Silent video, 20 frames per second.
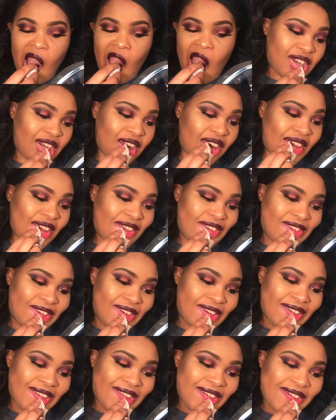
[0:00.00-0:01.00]
Look,
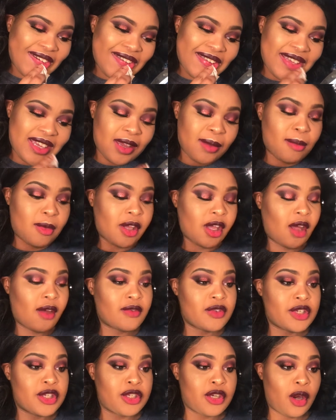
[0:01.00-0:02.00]
it's literally coming
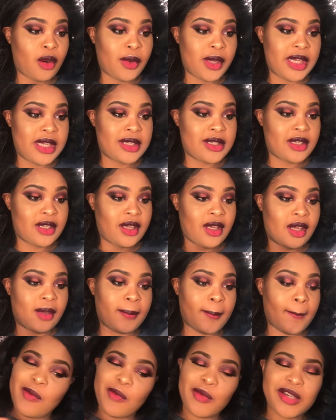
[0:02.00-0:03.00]
off so easily,
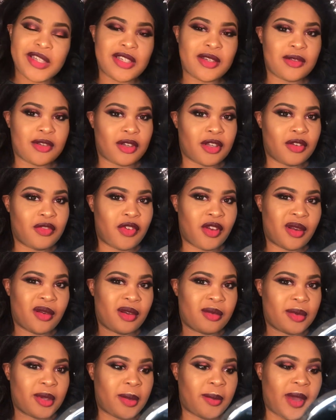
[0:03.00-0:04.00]
which could very
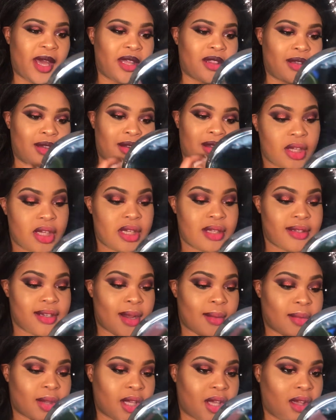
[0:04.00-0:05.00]
well be a bad thing. Eat
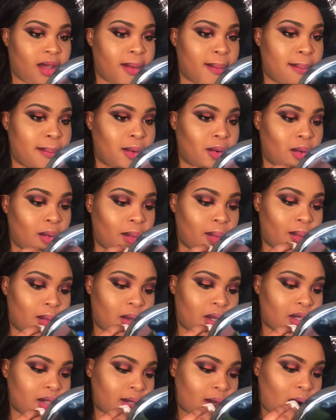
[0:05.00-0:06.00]
something and boom,
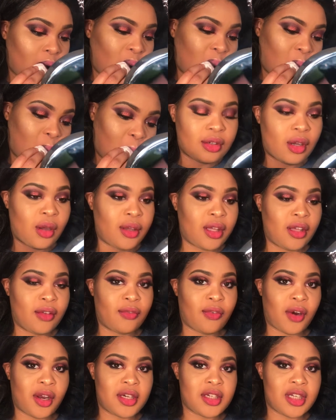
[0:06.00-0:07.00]
it's gone. Don't eat
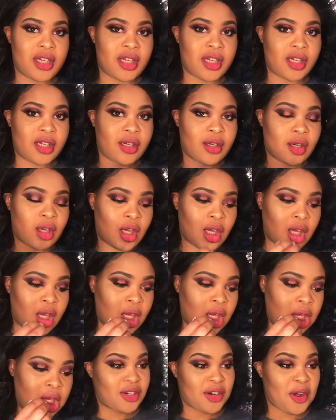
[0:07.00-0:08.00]
fried chicken
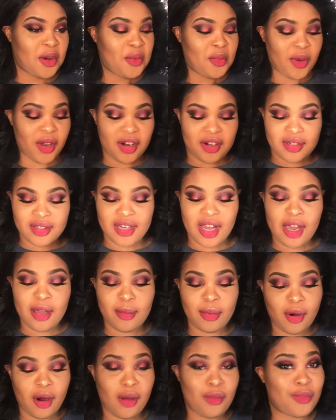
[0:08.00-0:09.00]
don't wear
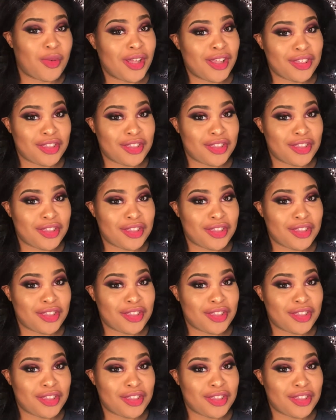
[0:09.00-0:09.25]
cyber on wing